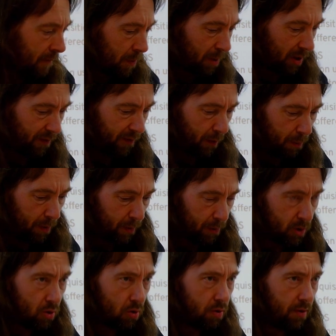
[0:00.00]
But the footprint
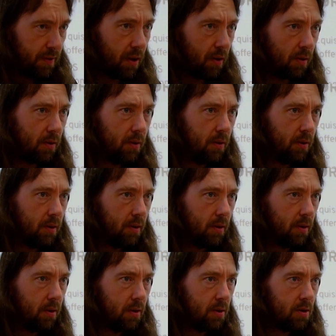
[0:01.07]
was trivial.
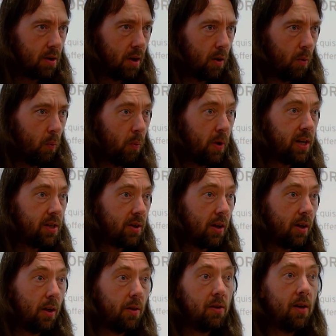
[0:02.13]
So we decided
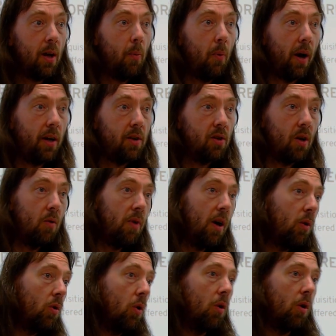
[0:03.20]
to go the same way. So
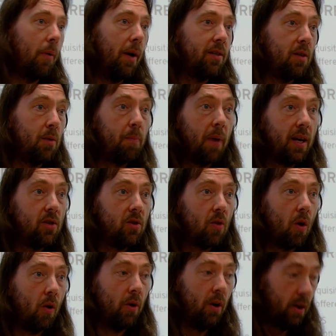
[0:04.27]
RHEL CoreOS is based
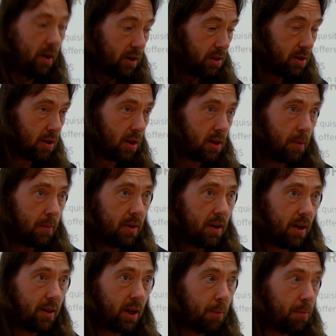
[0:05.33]
on starting with
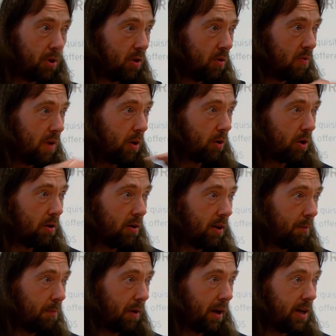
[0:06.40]
nothing, putting the RHEL kernel
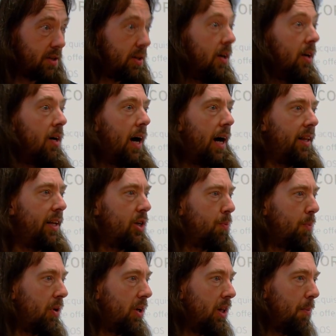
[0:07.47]
in place, and then just
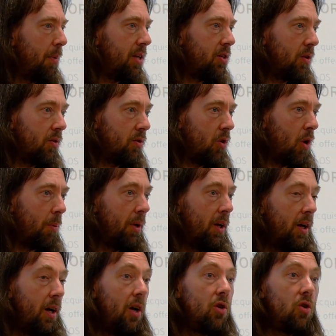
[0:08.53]
putting the bits on top
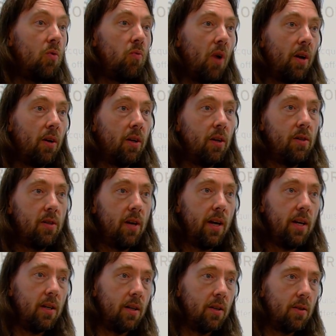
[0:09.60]
to run
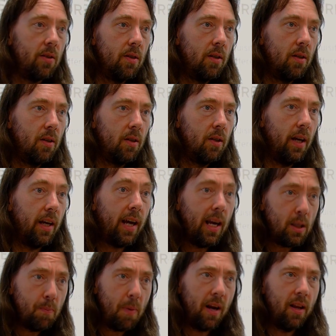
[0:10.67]
containers. It
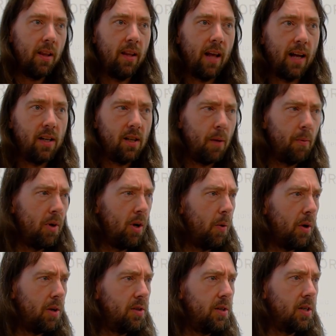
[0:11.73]
gets better than that. Does anyone know
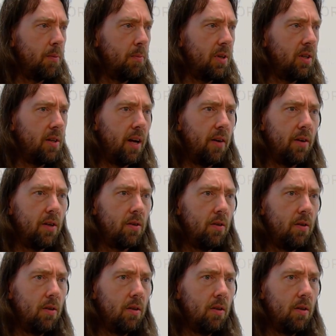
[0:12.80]
what a system container is?